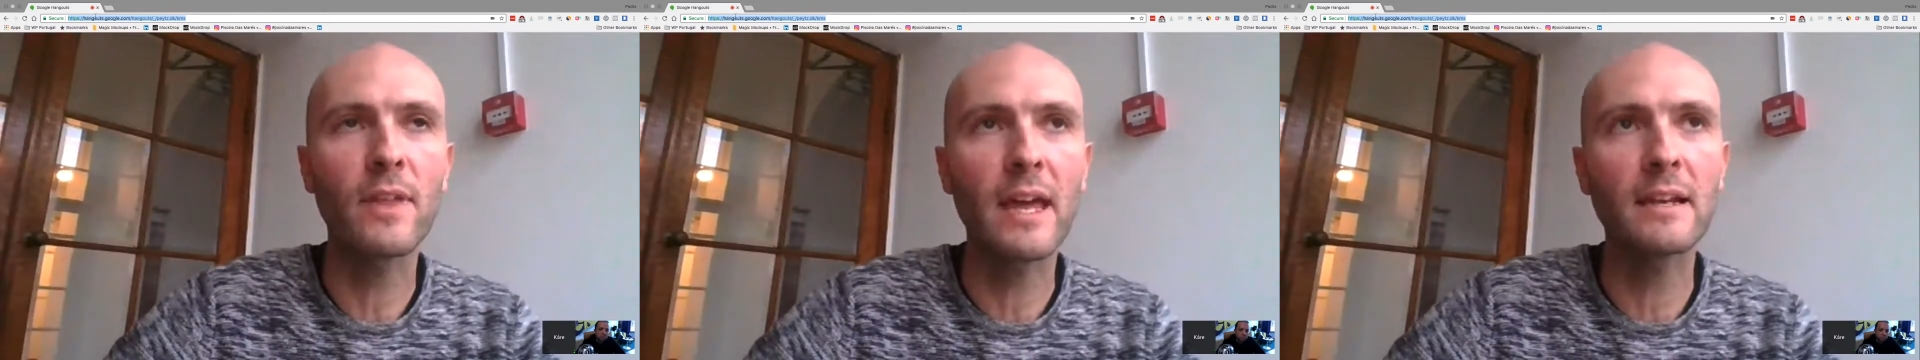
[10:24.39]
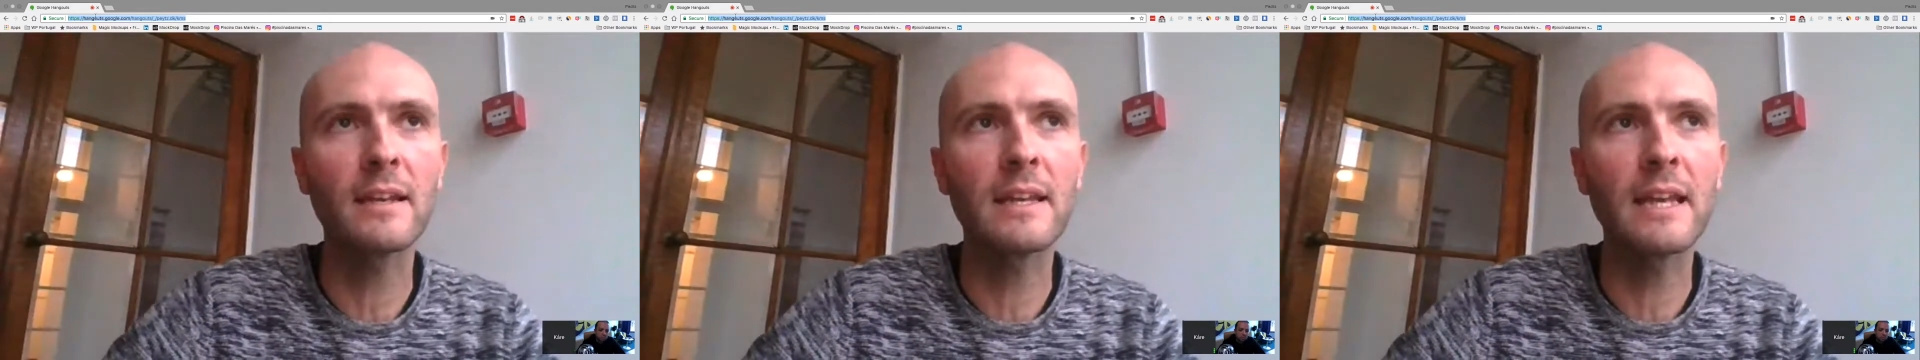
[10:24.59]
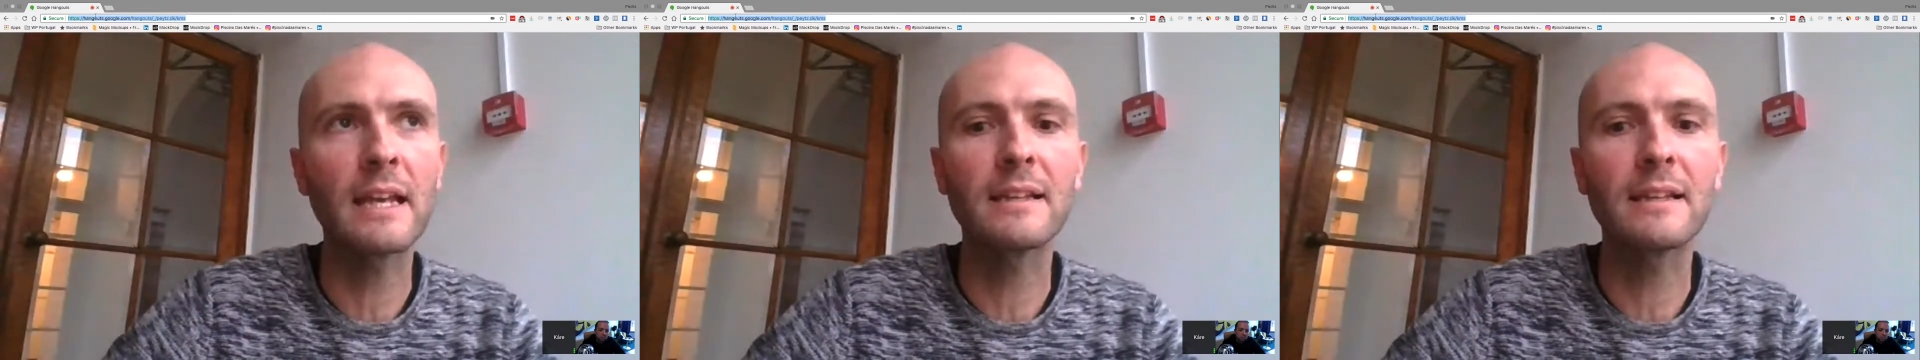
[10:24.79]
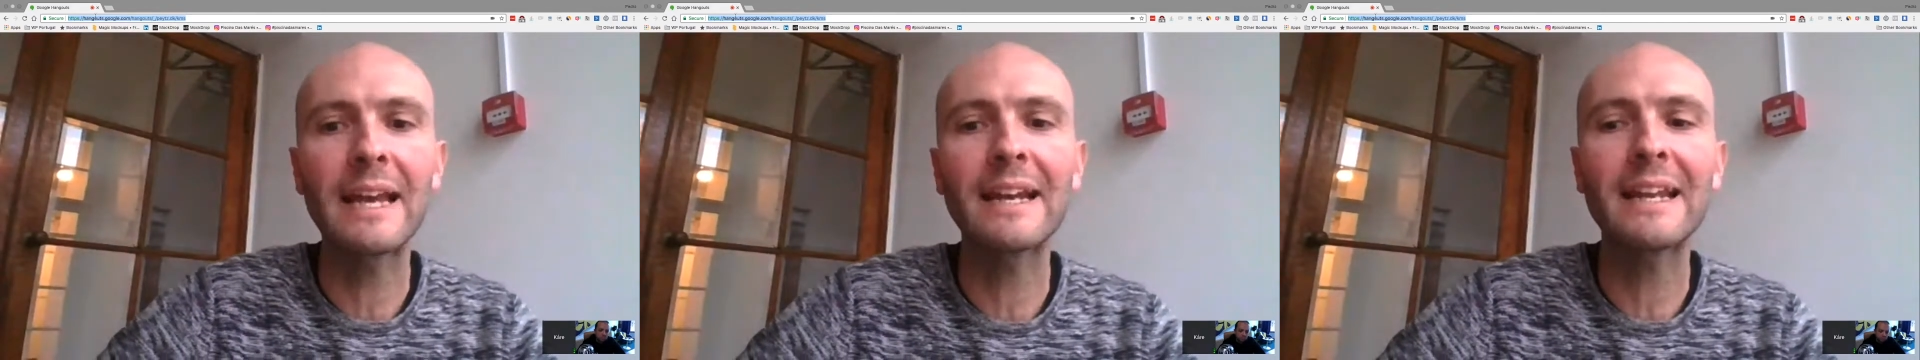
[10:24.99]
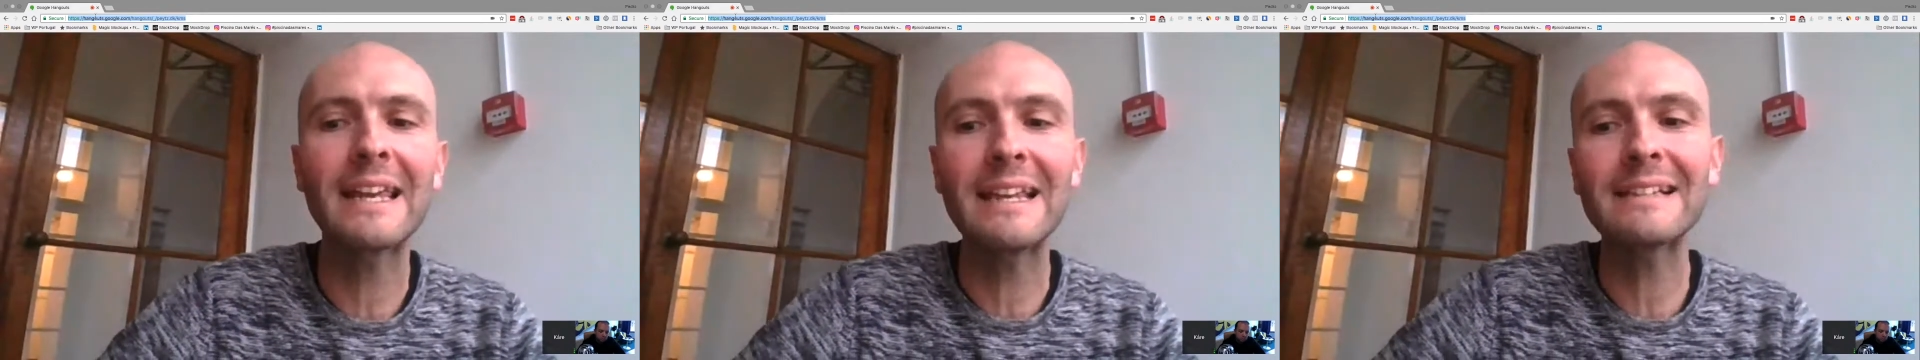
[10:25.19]

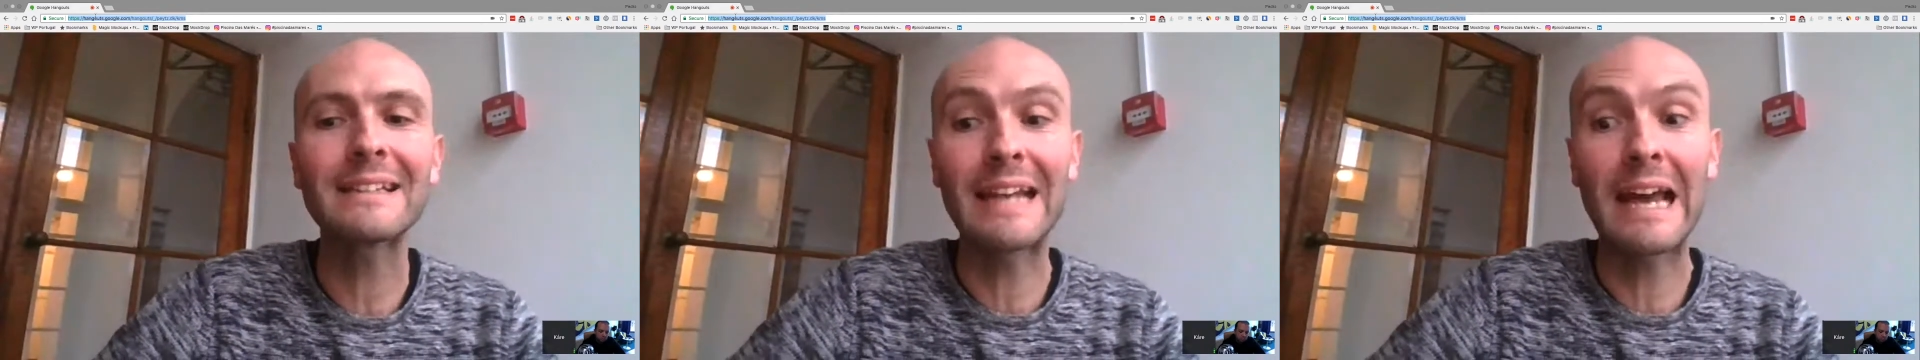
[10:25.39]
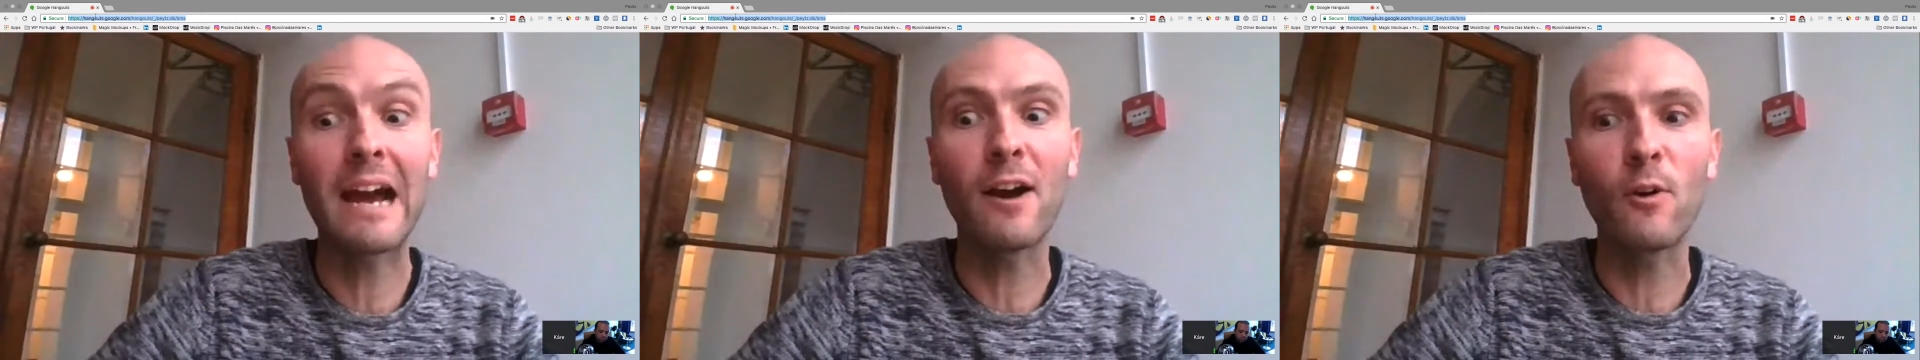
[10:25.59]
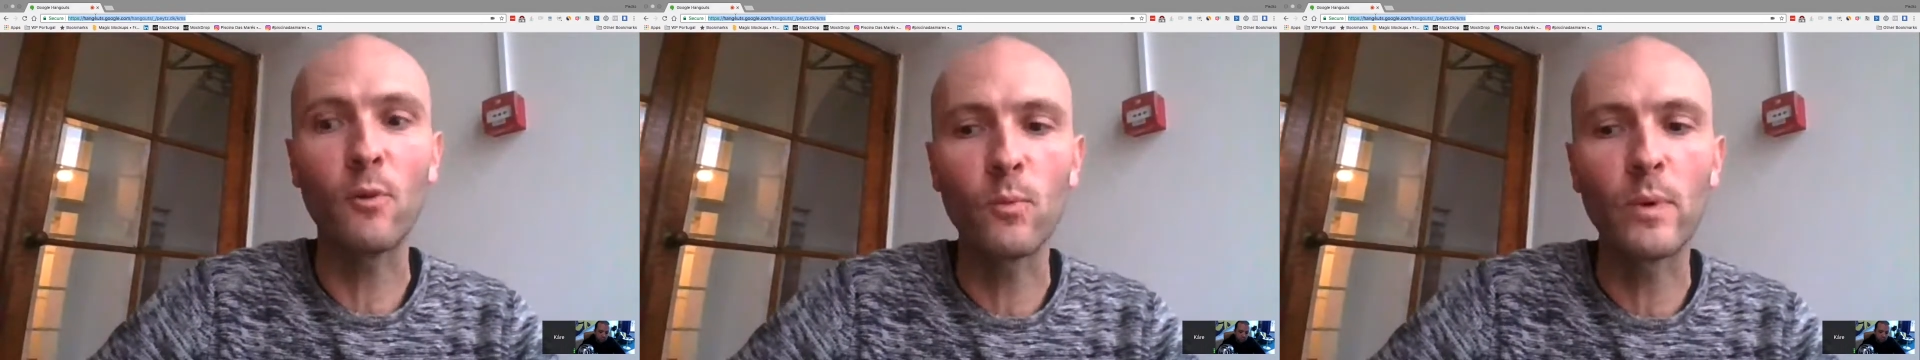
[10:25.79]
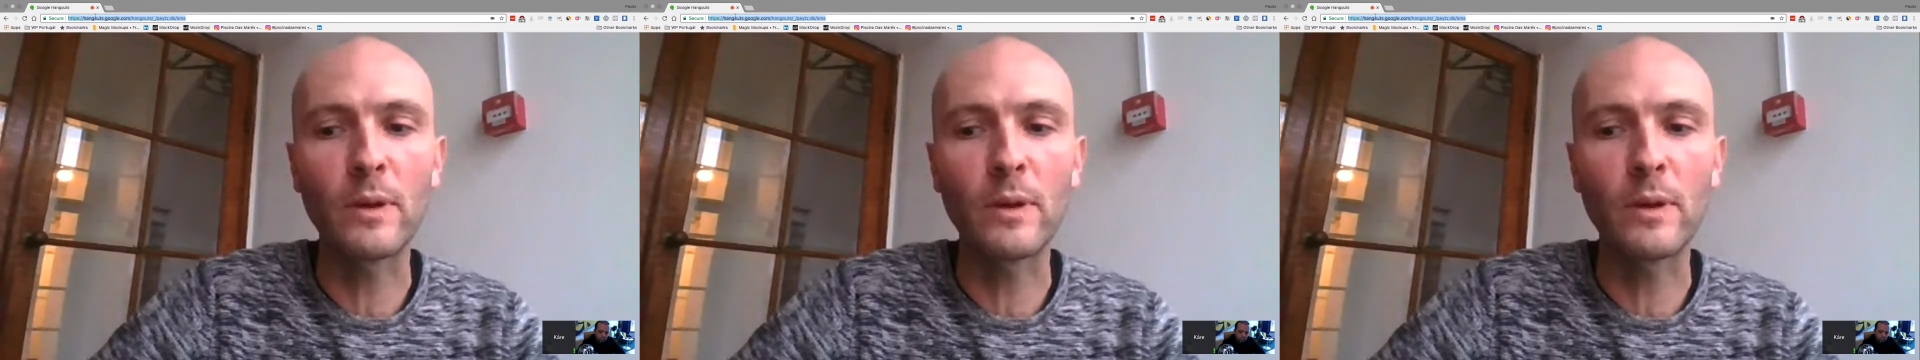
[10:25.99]
that is now